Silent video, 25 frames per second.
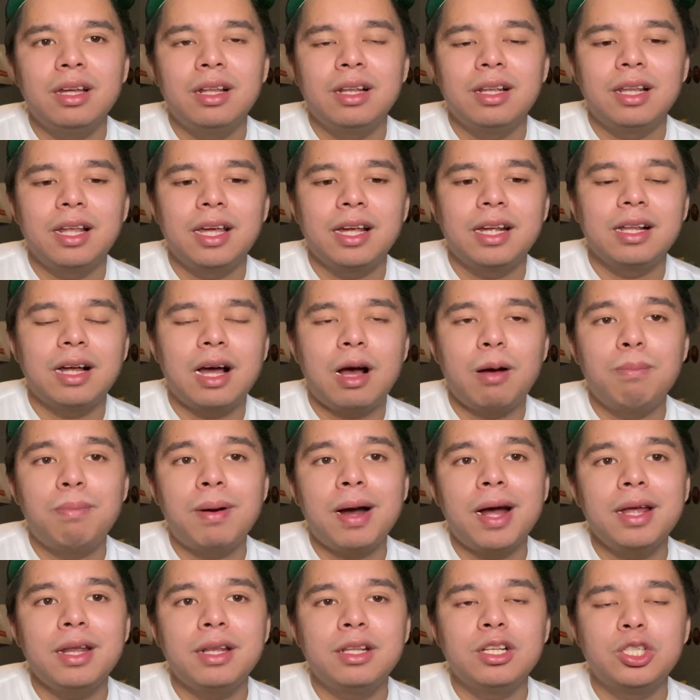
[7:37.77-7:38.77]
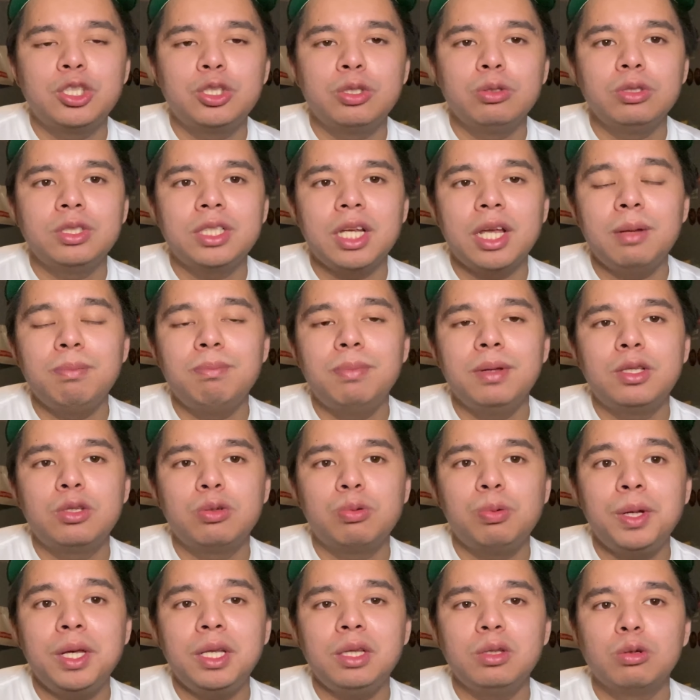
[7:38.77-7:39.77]
Like, I'll buy the shoes in
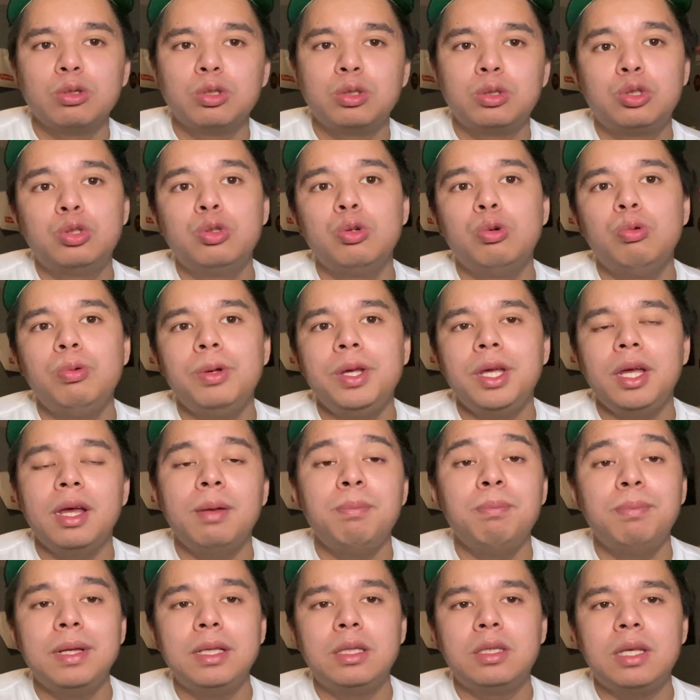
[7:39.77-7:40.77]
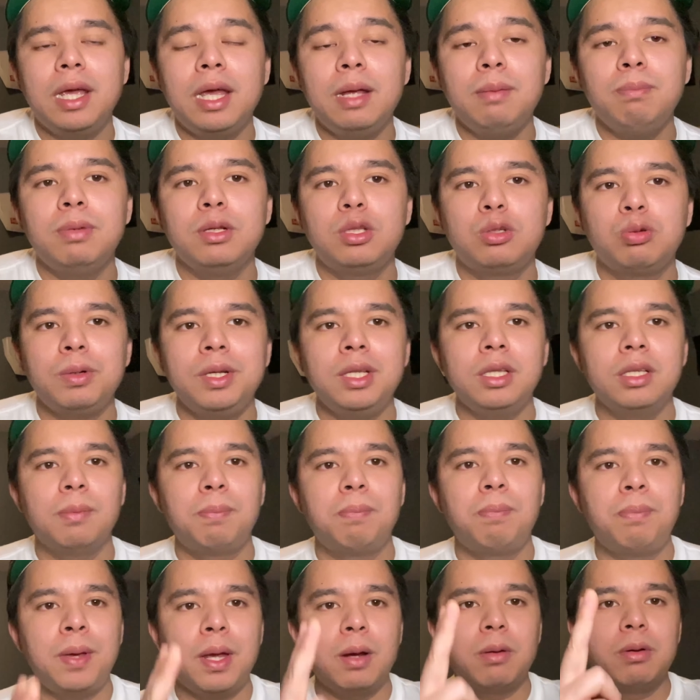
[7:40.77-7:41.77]
between those 2 weeks, in between the
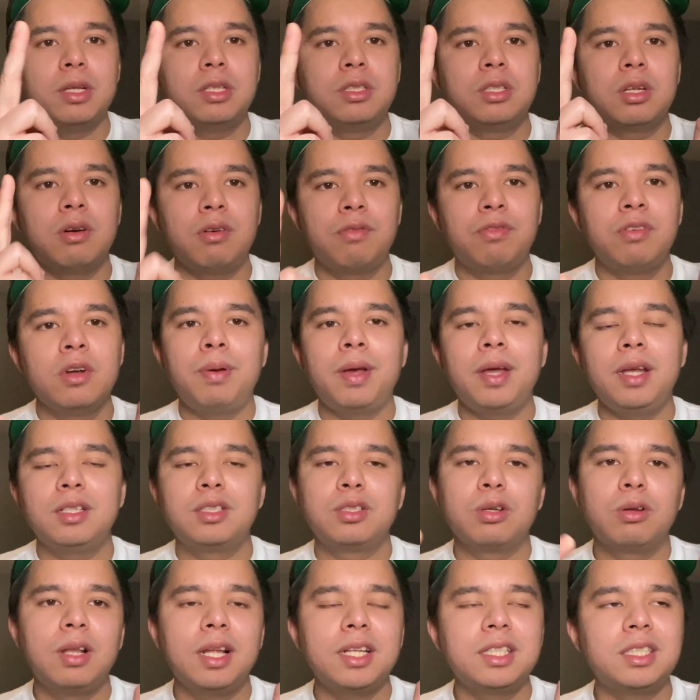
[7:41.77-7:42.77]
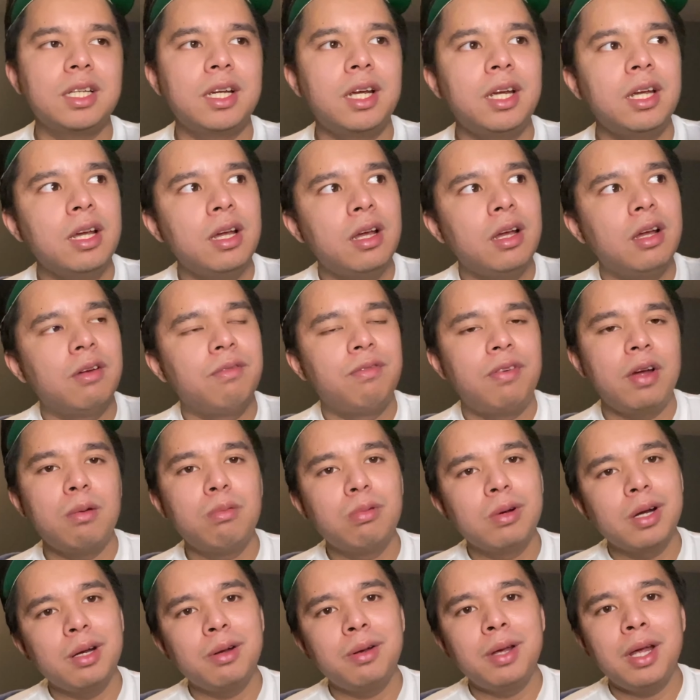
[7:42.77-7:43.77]
periods of pay. So let's say
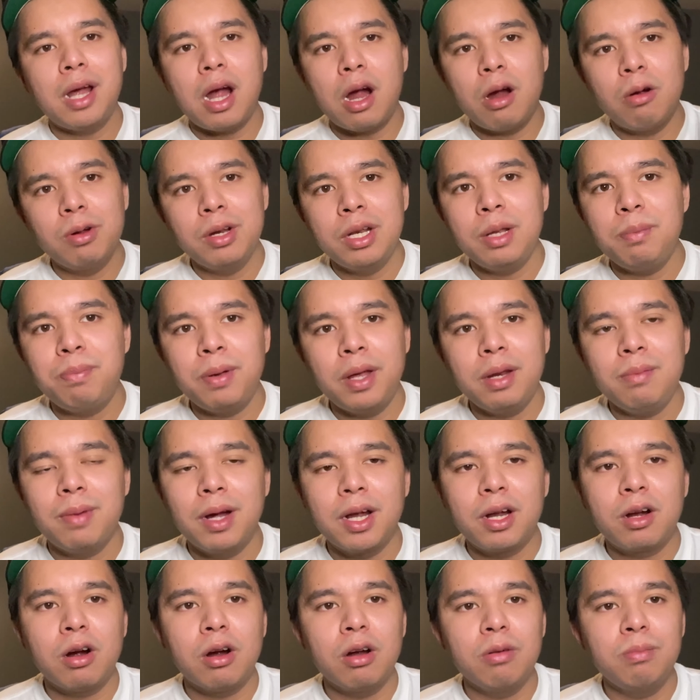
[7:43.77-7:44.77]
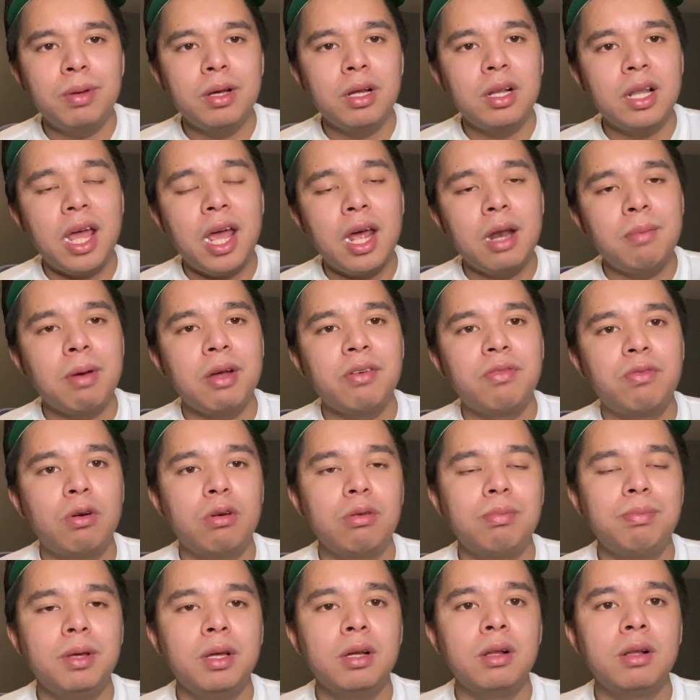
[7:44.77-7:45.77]
February, I already paid my car bill and my
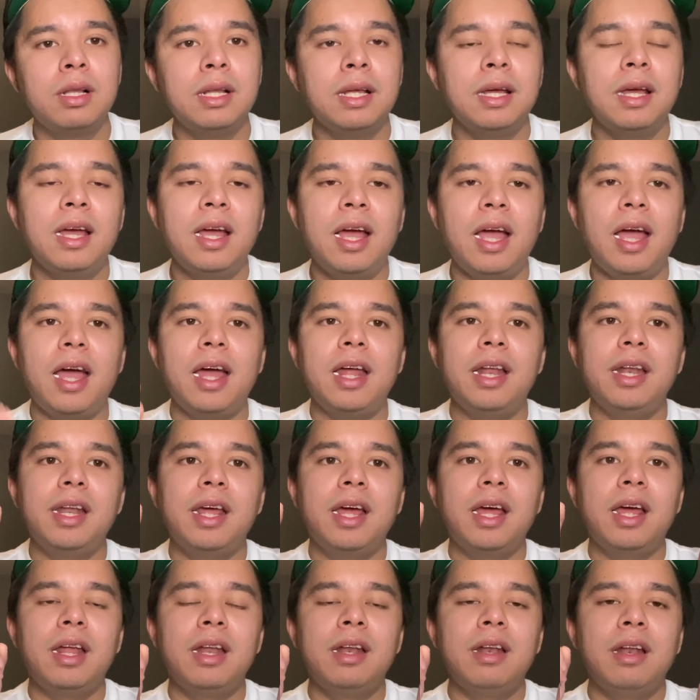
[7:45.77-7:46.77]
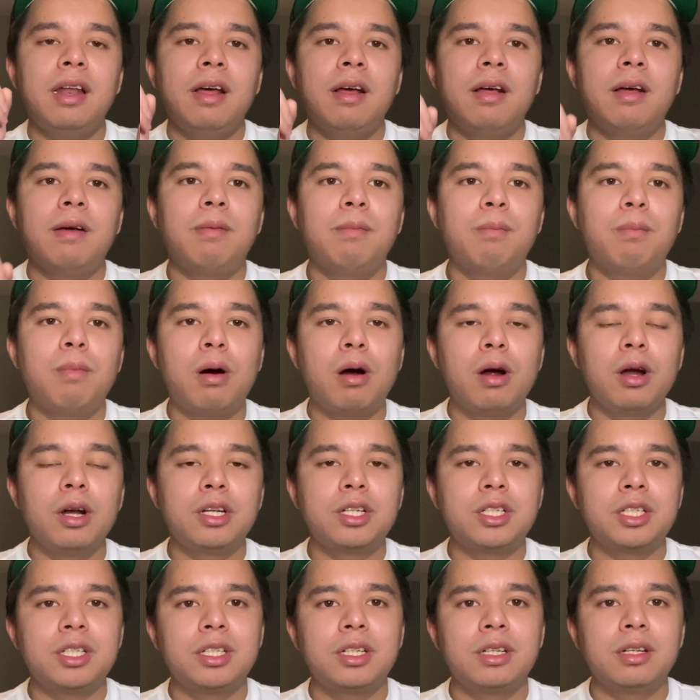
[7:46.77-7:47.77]
phone bill, and then
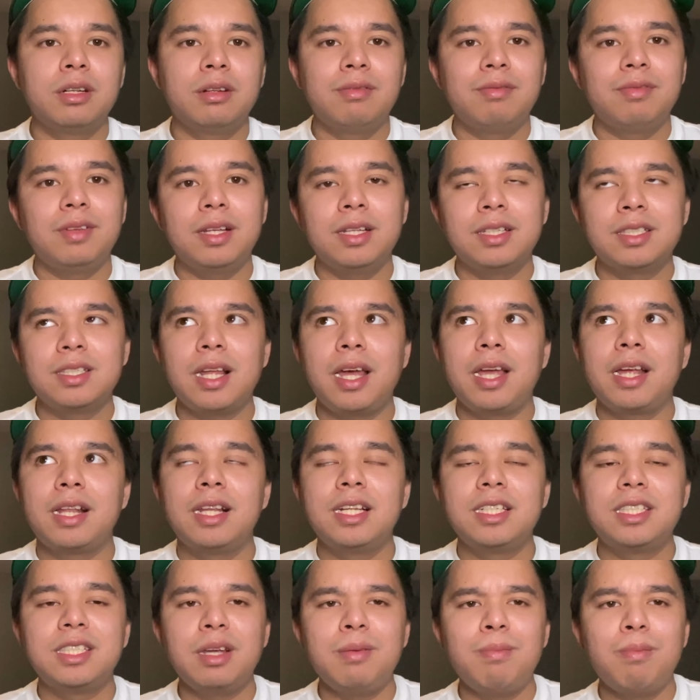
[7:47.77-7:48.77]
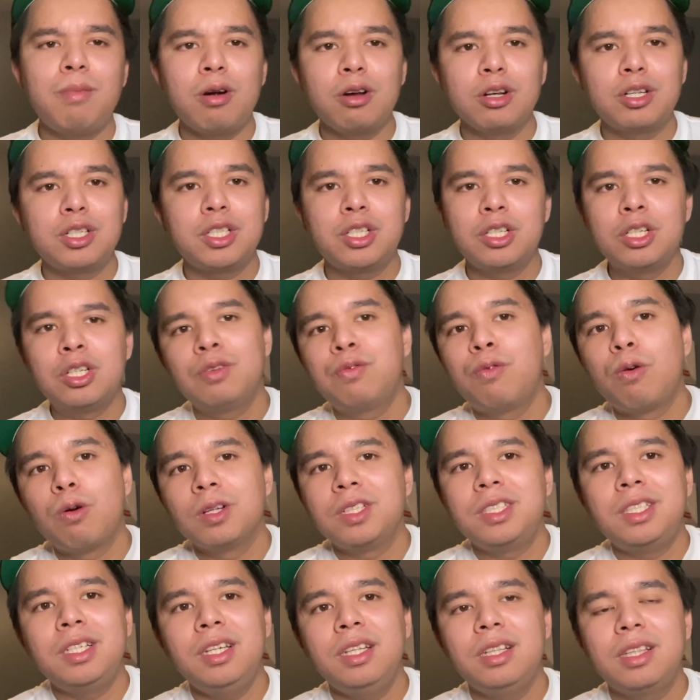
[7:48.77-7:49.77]
March is, like, let's say March
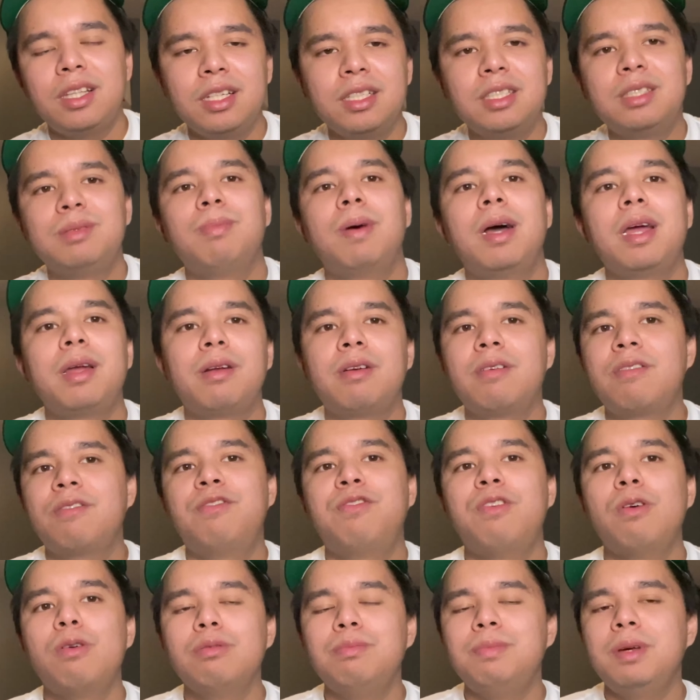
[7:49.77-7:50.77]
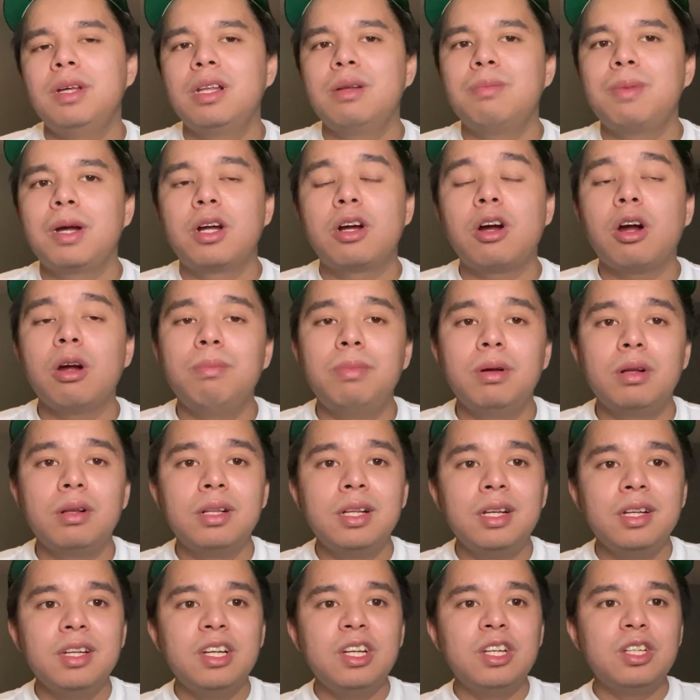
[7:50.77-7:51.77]
14th is my phone bill and my car bill.
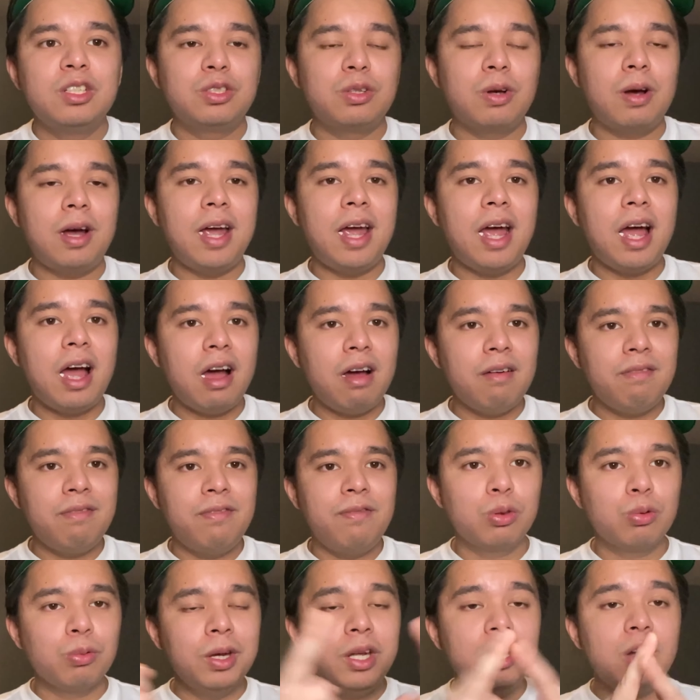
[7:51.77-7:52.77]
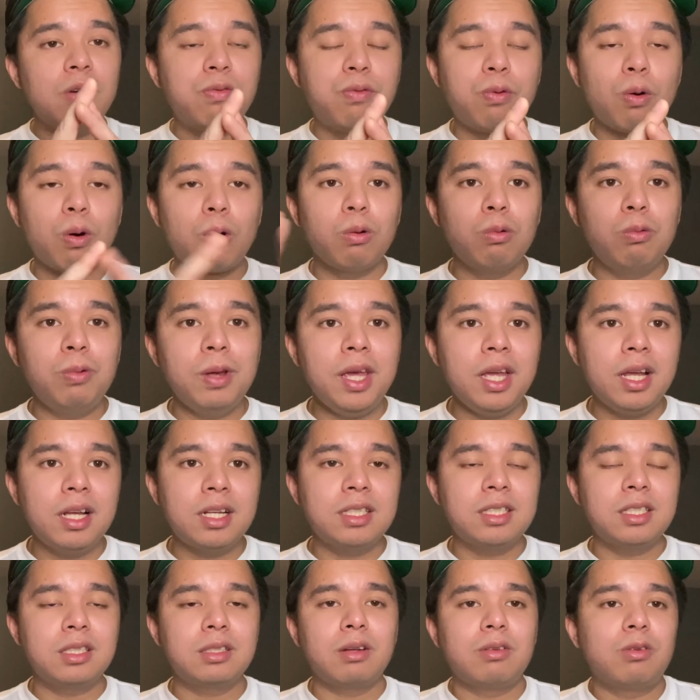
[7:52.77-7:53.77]
So I have 3 to 4
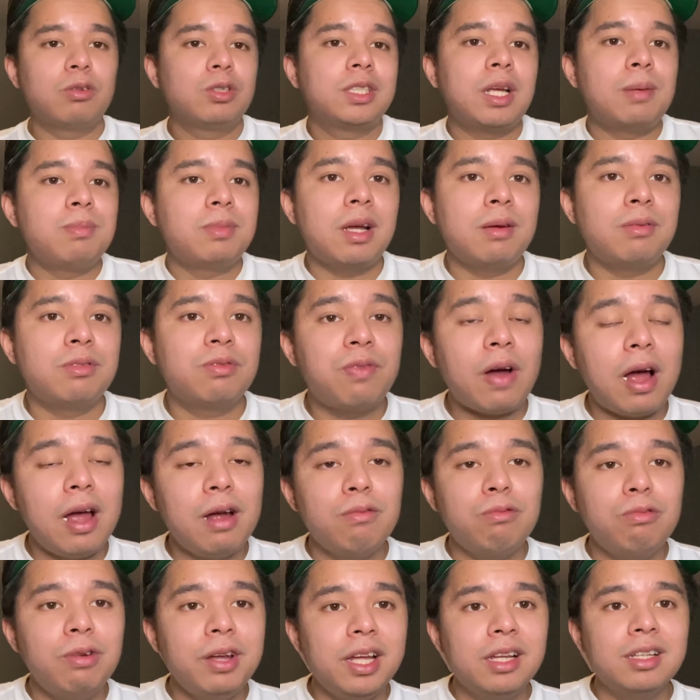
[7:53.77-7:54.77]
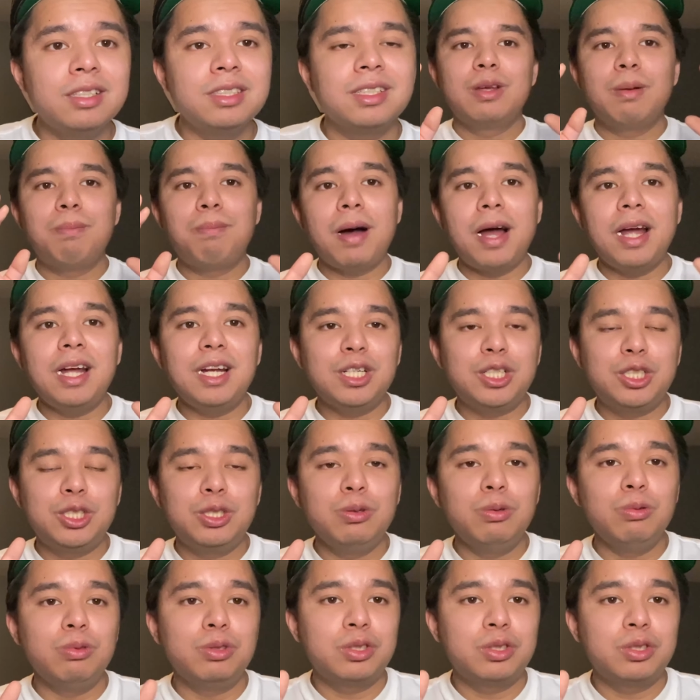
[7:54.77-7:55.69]
weeks, or sometimes 5 weeks, to buy a shoe.